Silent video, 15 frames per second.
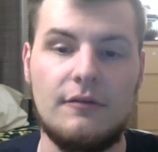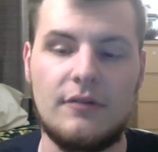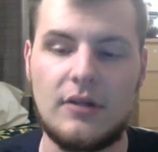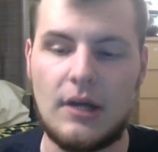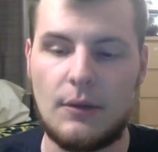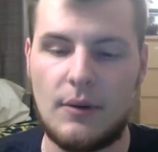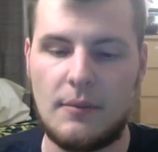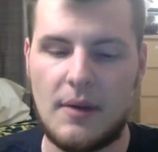So
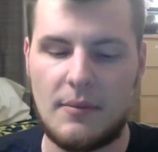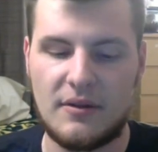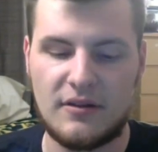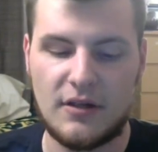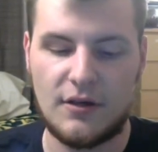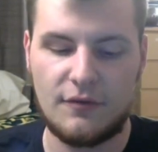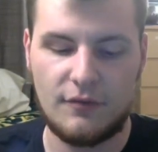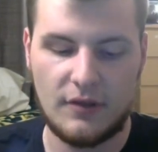I went by
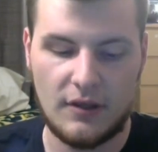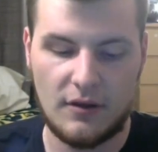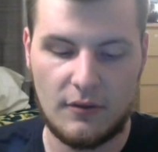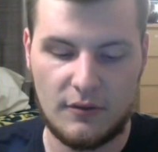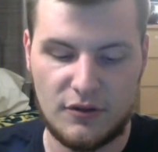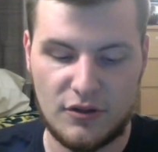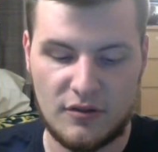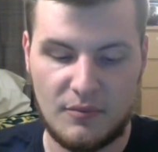myself,
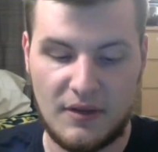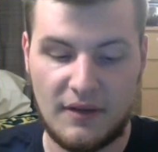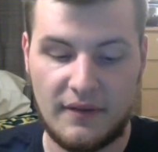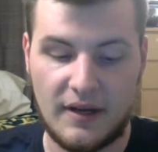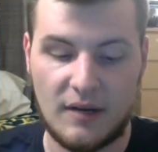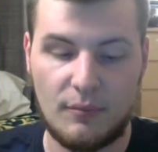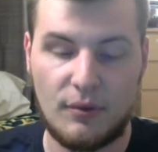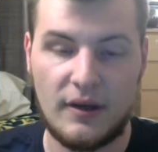just me on the
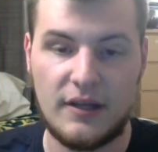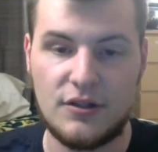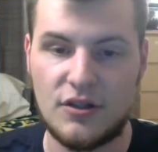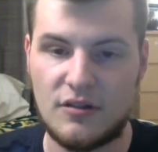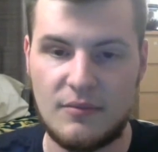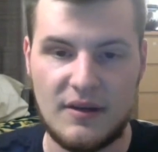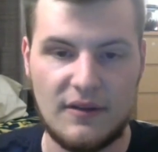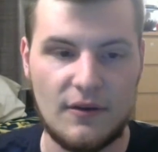airplane,
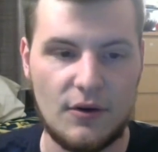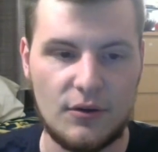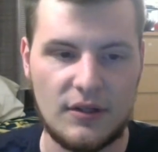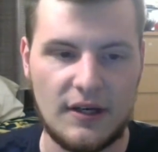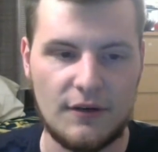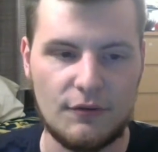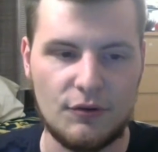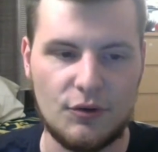just me in the
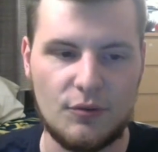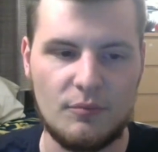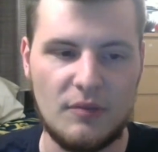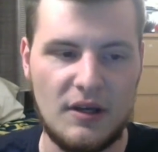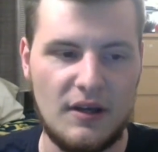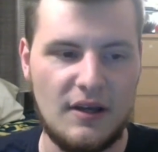hotel room.